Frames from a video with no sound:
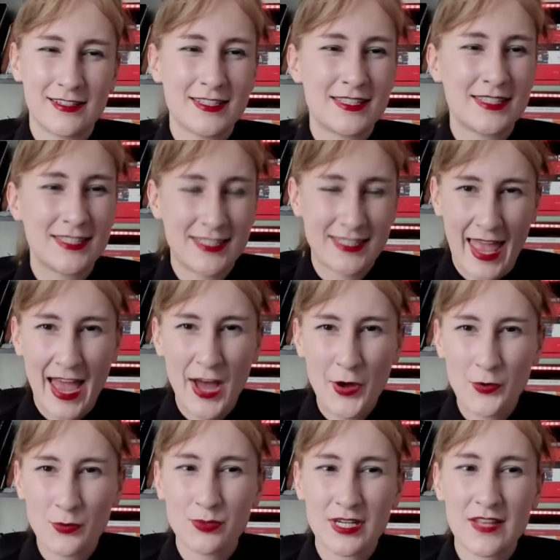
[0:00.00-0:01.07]

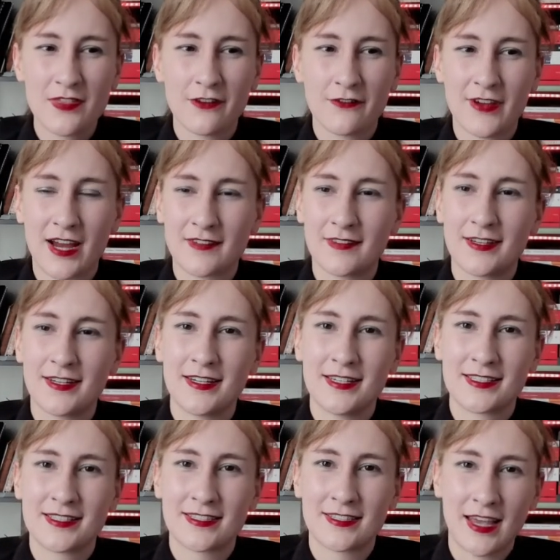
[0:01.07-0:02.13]
sound in the fact that it
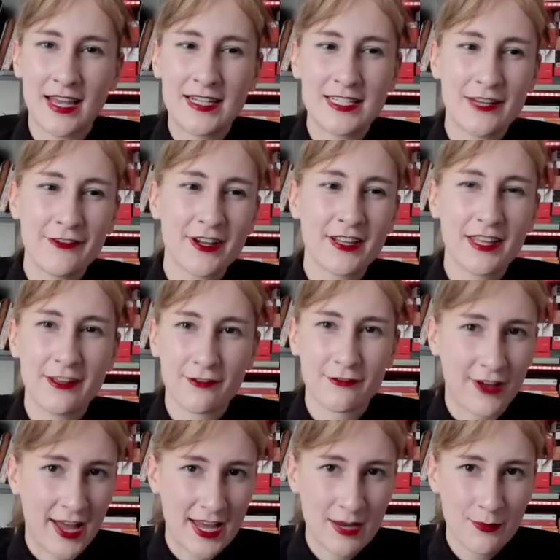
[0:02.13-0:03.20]
is scientifically
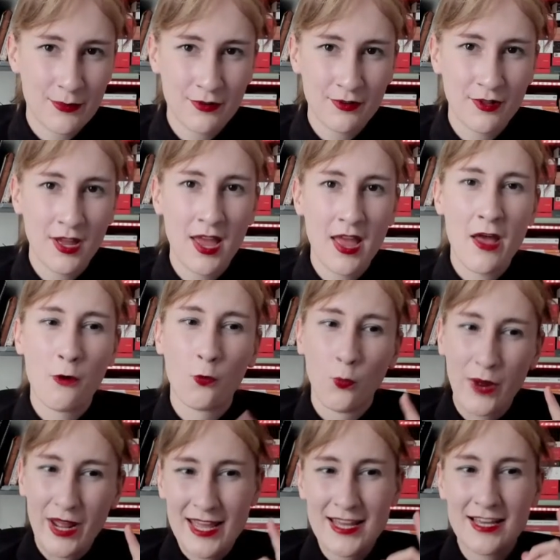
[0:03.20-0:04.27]
viable.
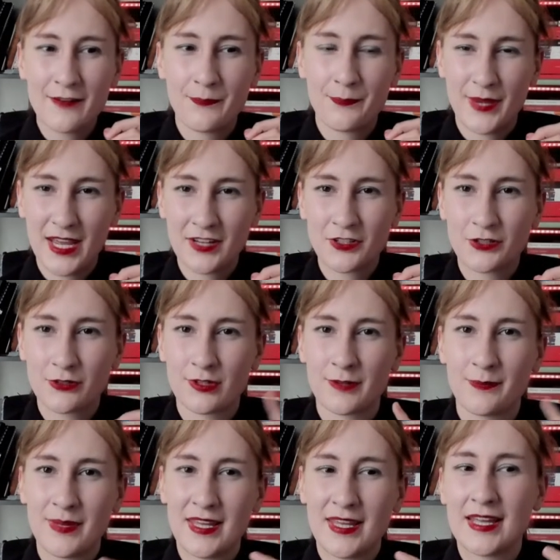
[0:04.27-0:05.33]
We can picture
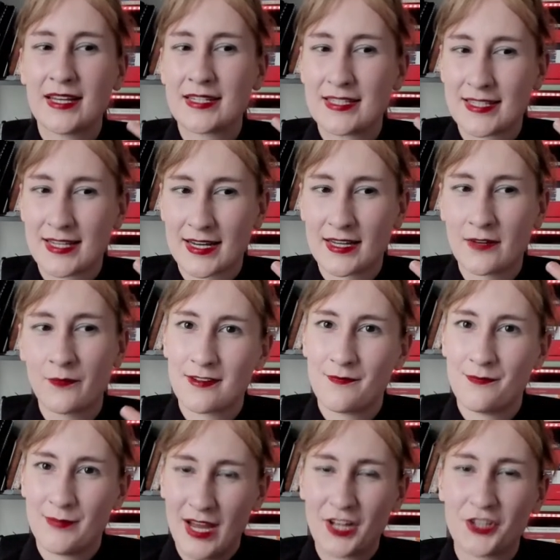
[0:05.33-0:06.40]
it being done.
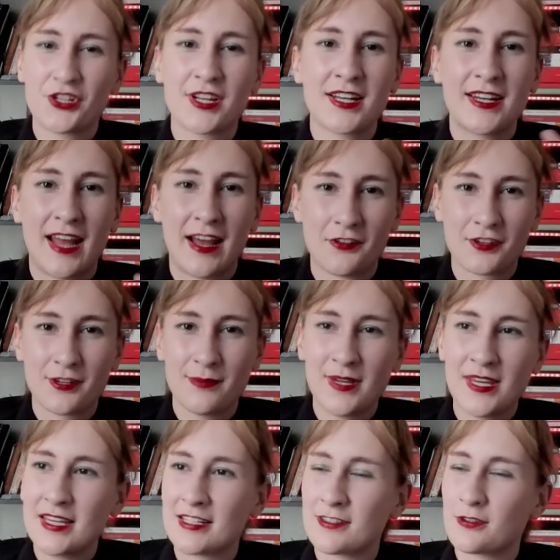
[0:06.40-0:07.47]
Magic and
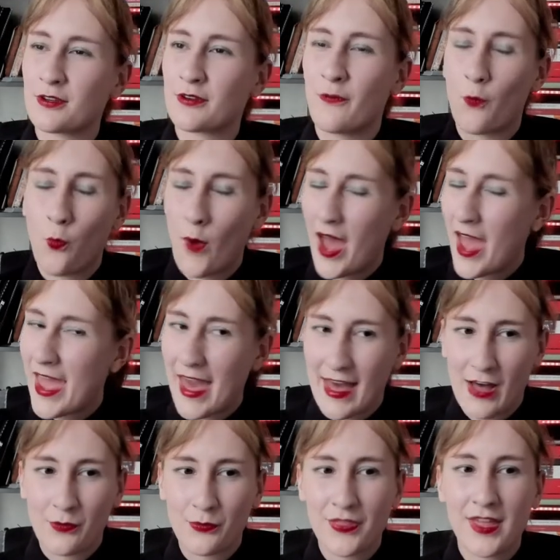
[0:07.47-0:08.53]
alchemy is sort of way
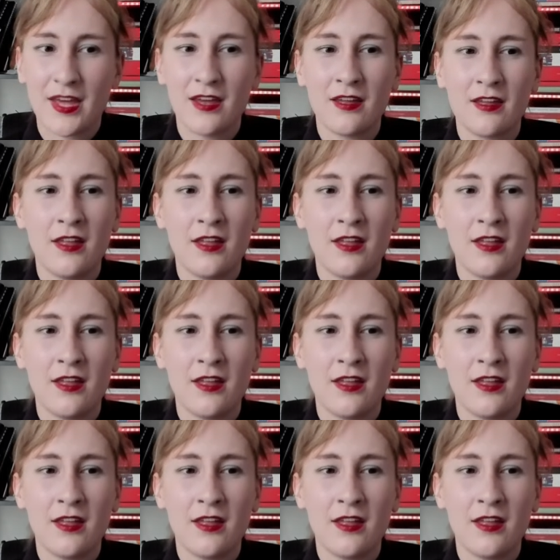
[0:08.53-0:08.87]
out there.